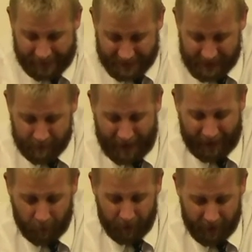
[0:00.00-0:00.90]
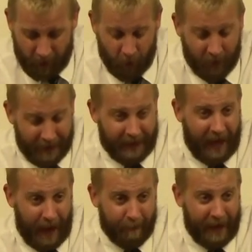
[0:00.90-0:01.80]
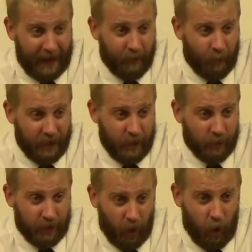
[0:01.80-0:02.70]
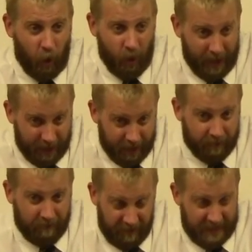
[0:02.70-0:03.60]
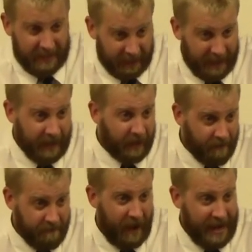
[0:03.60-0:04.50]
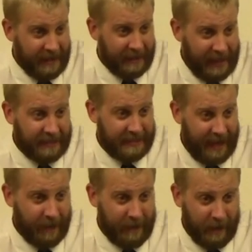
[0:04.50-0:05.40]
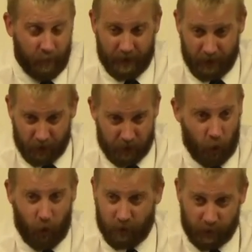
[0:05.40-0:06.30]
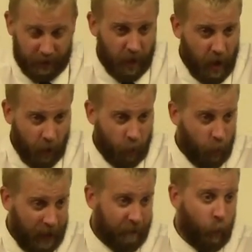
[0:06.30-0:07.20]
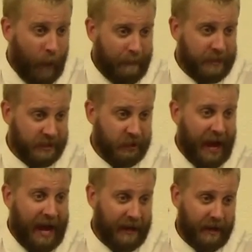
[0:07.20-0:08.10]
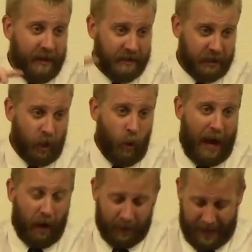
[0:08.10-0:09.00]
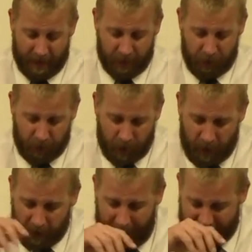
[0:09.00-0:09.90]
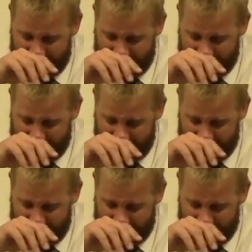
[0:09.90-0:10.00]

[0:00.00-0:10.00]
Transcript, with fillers: this is back when, you know, in combat, when you would go and physically fight against the enemy with your swords, with well, whatever weapons you had to go out and do that